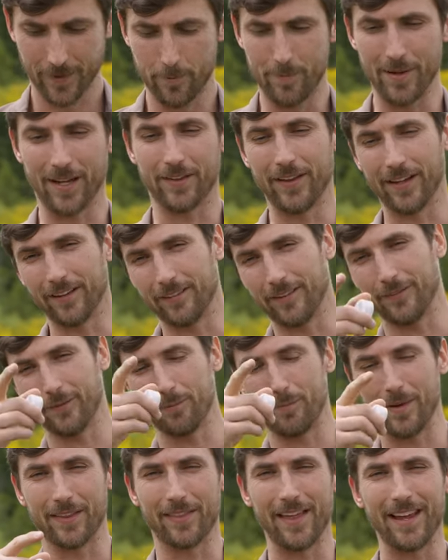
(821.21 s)
Big things.
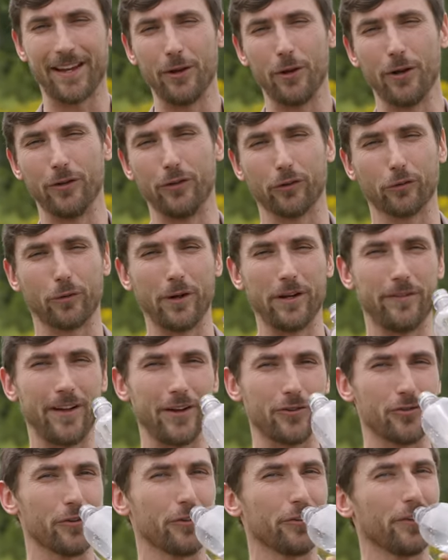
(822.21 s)
Big thank you to Discreet
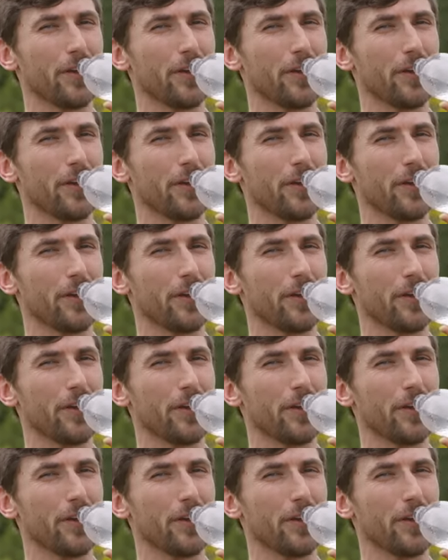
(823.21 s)
Ventures.